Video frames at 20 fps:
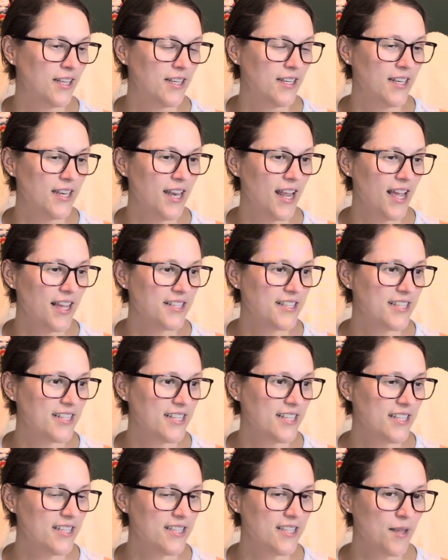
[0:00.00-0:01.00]
Next
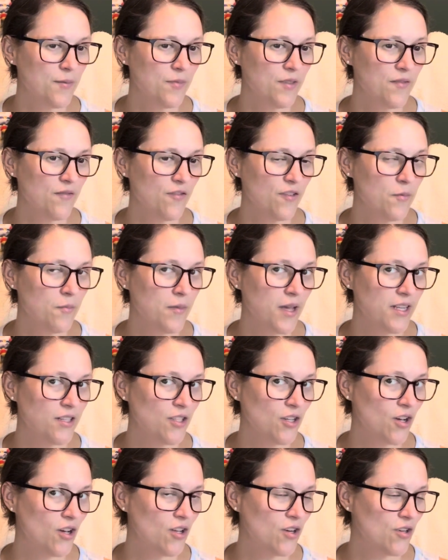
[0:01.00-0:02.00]
is something from my
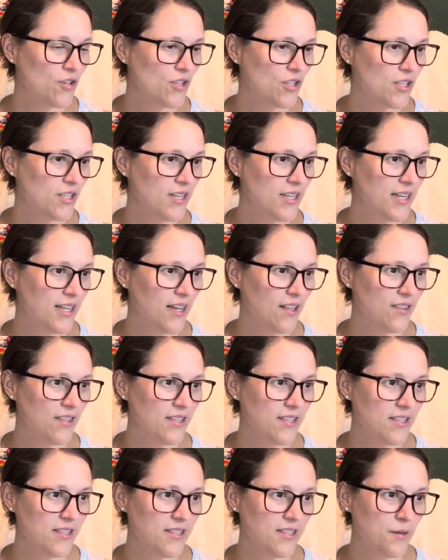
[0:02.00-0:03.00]
daughter's clean out.
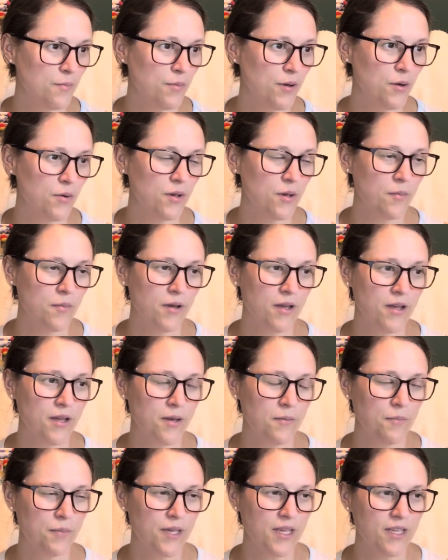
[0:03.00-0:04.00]
This is a
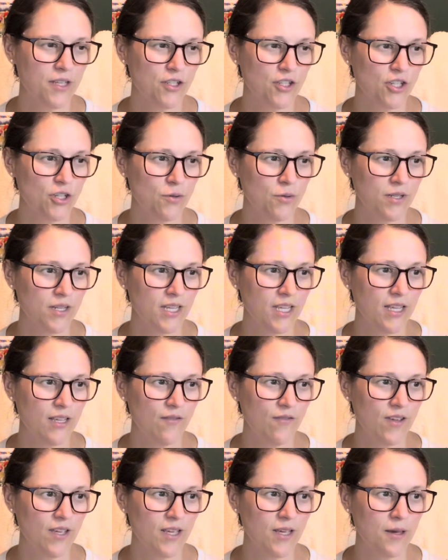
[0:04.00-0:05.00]
Pokemon Pikachu and
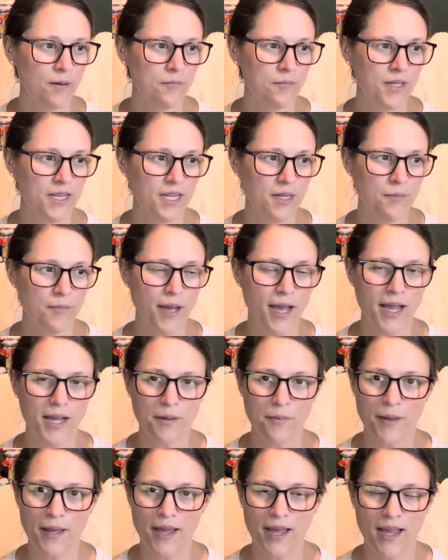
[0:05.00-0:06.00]
Eevee mini
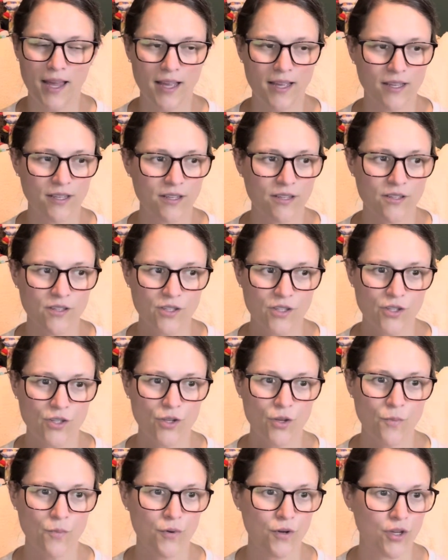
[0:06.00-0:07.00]
backpack.
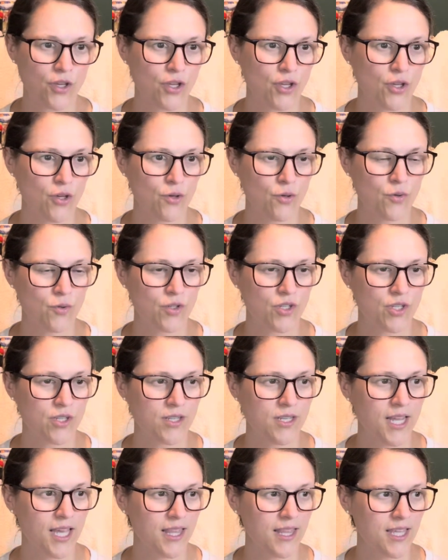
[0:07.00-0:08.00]
Super cute,
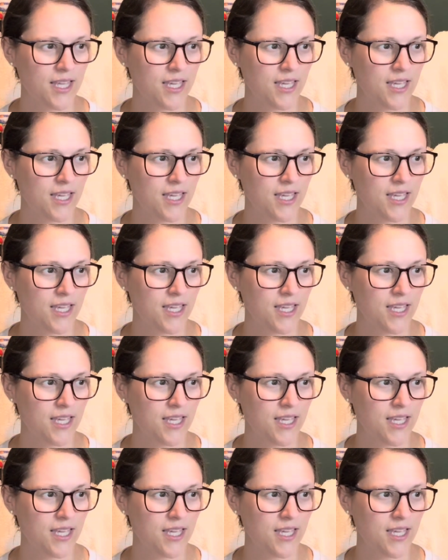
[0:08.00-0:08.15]
nothing